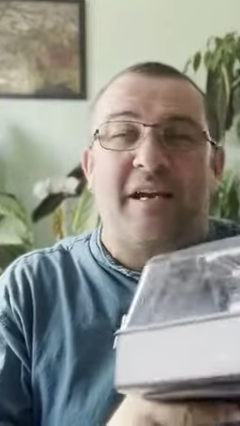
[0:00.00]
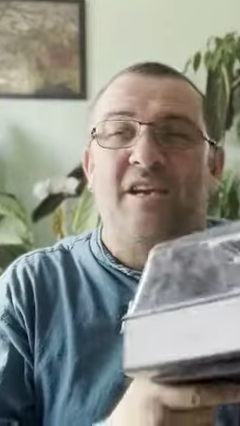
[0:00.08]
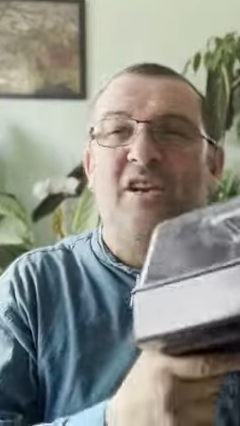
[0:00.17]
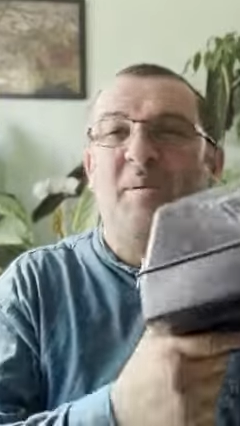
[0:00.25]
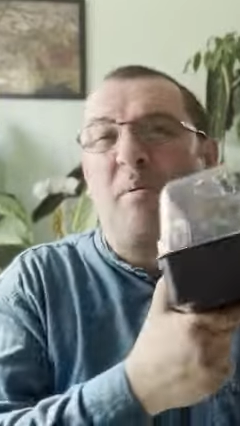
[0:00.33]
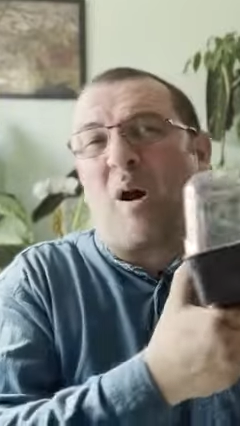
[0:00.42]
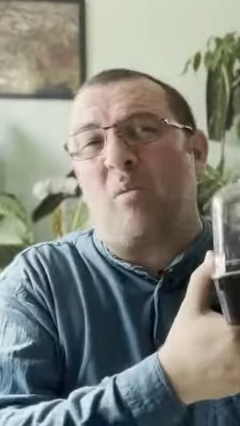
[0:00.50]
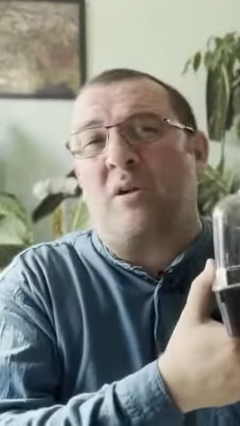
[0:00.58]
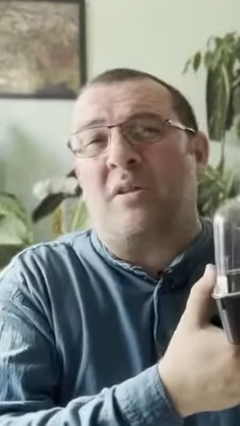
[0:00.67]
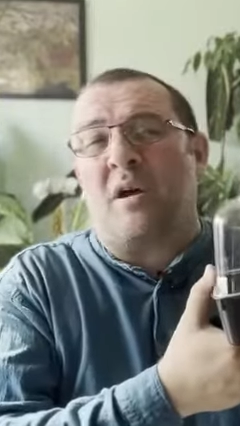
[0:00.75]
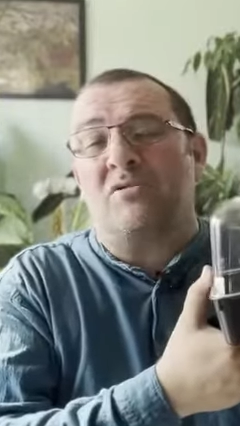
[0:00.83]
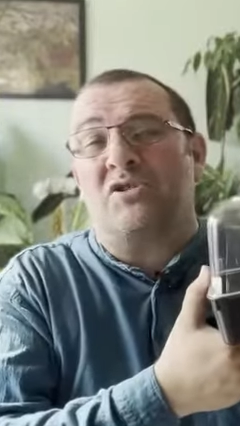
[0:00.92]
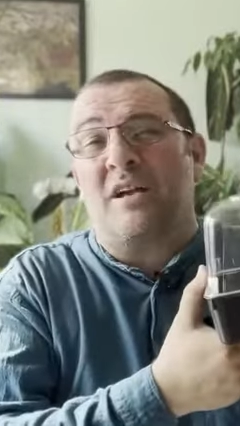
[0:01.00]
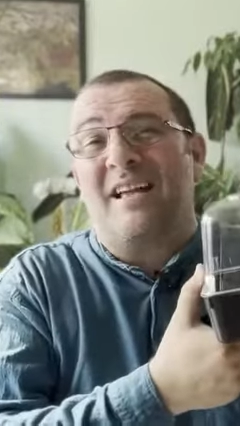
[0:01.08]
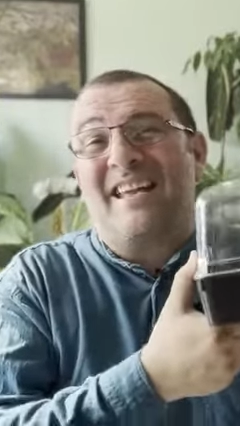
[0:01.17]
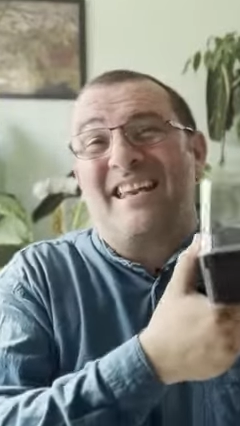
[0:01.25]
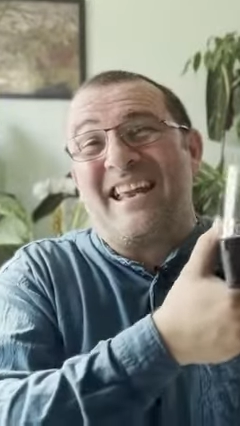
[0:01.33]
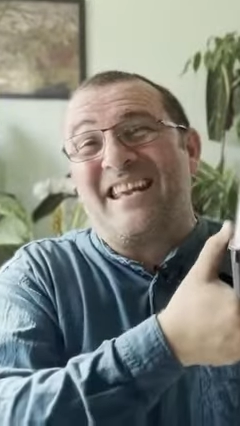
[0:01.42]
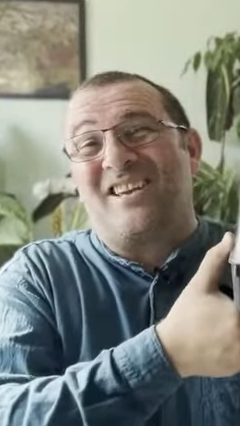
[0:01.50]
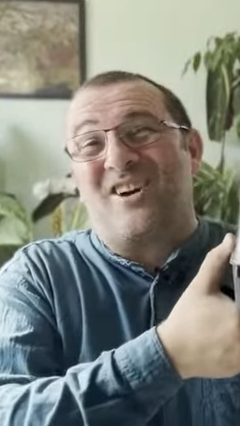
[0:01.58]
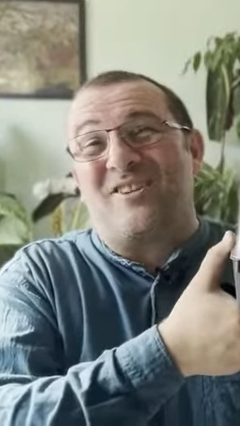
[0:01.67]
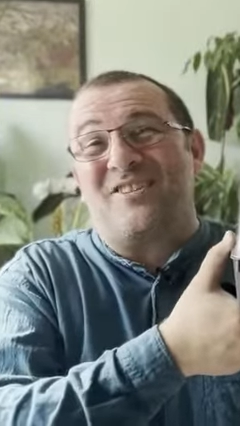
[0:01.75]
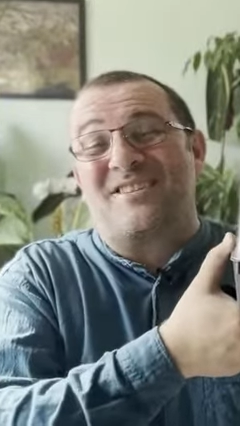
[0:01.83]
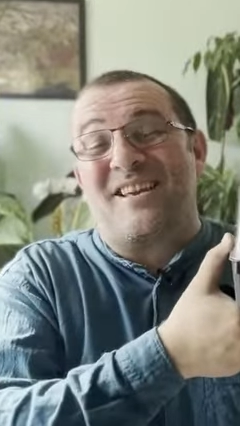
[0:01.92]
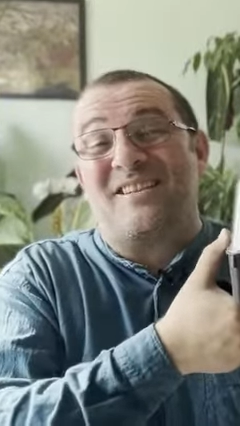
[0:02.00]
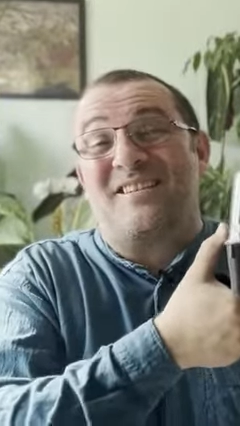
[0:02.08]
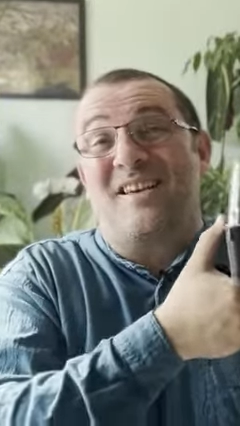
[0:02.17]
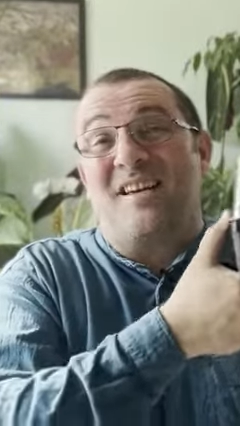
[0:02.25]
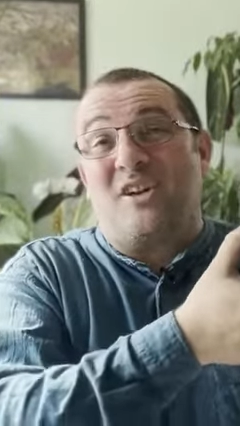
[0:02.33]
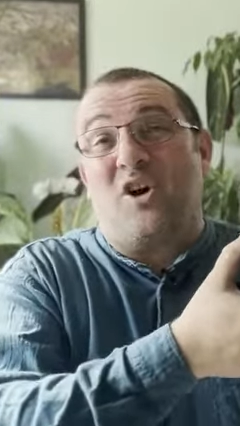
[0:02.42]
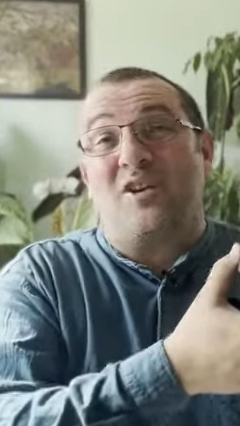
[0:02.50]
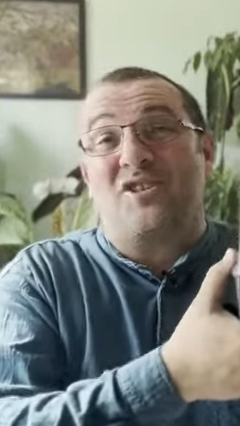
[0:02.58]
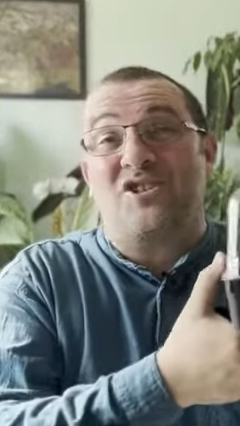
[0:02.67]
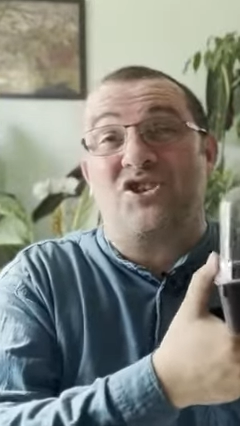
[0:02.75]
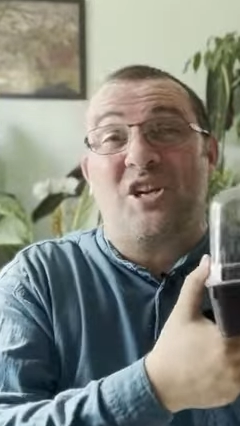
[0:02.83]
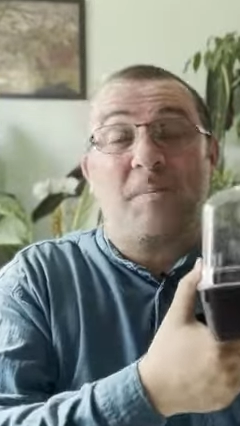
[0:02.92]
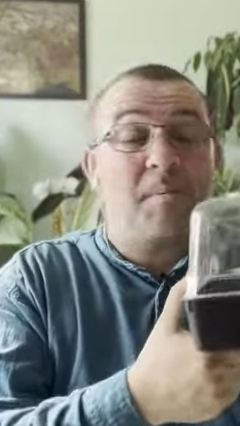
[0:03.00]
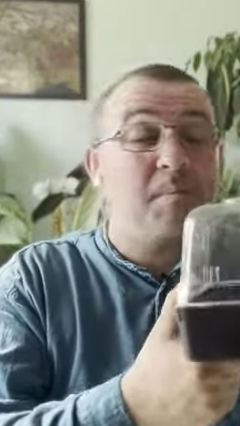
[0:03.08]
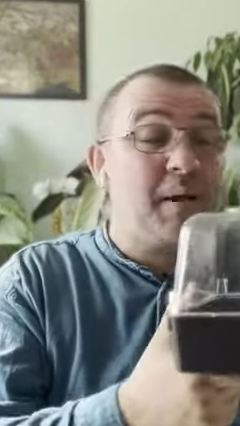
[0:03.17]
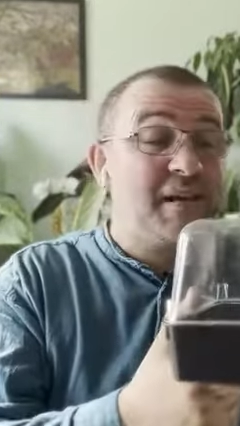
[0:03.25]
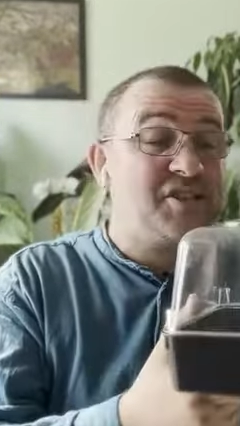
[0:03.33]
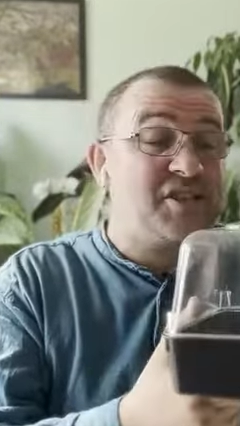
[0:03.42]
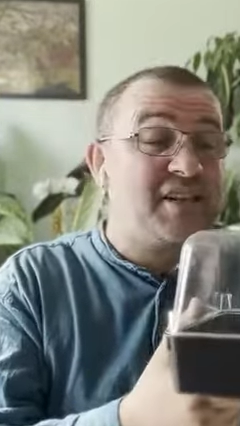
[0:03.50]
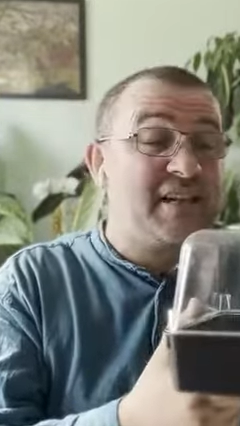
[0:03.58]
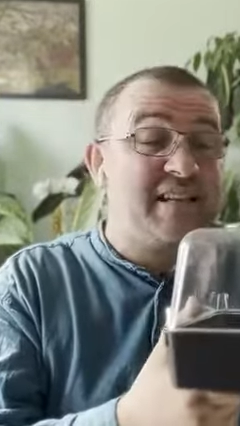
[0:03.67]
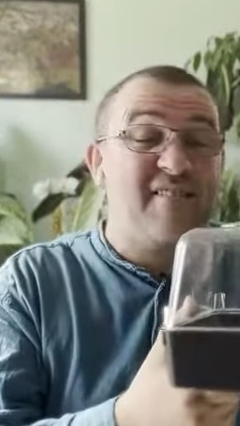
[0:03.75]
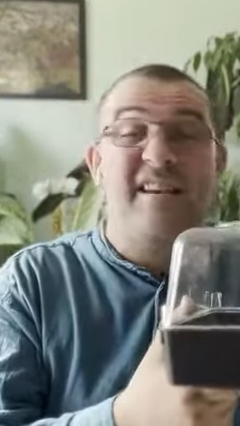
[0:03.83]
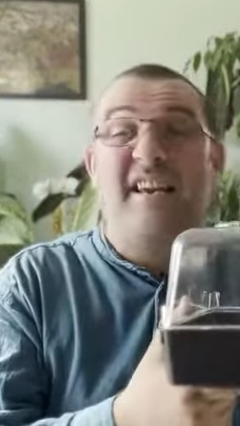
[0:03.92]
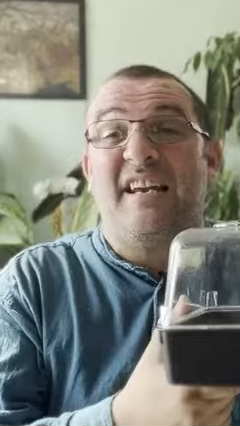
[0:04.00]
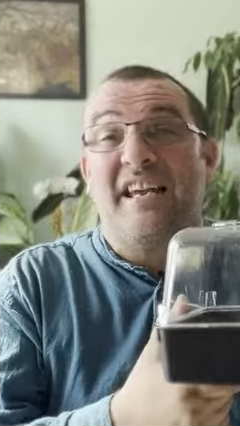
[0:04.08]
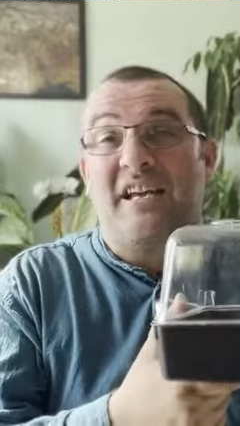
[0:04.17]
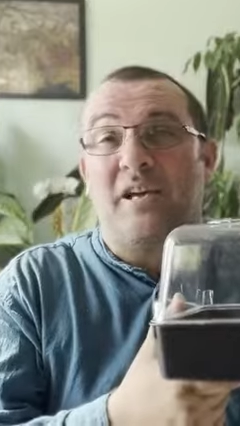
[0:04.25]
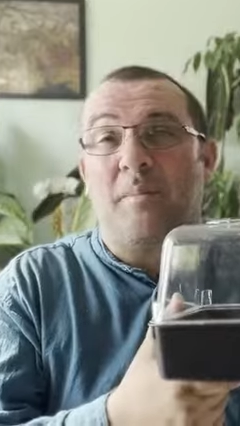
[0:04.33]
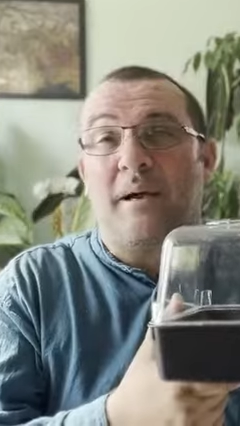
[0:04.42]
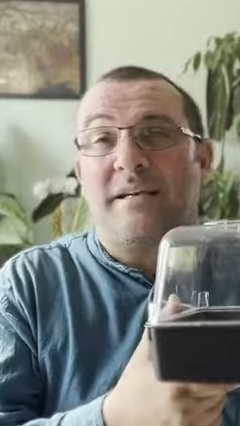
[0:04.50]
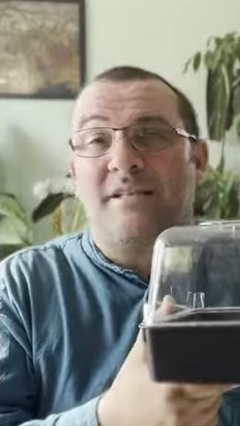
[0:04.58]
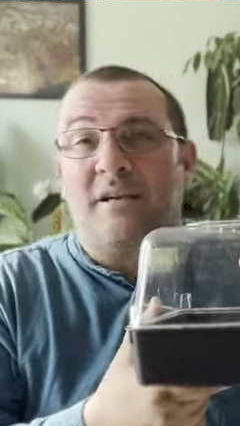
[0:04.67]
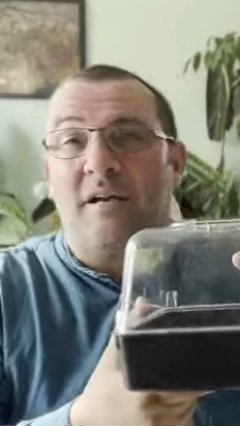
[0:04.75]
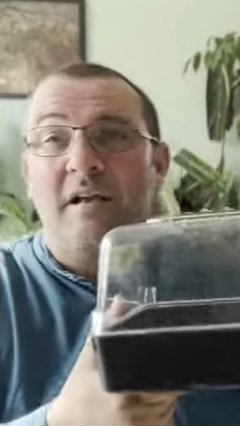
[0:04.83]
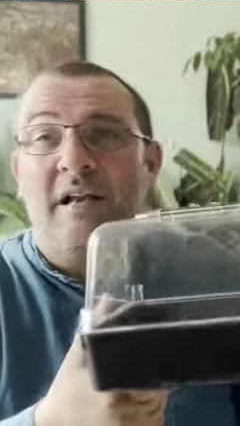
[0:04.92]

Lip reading: And you can buy one of those in any garden centre, nice and cheap. And basically, they're a little incubator.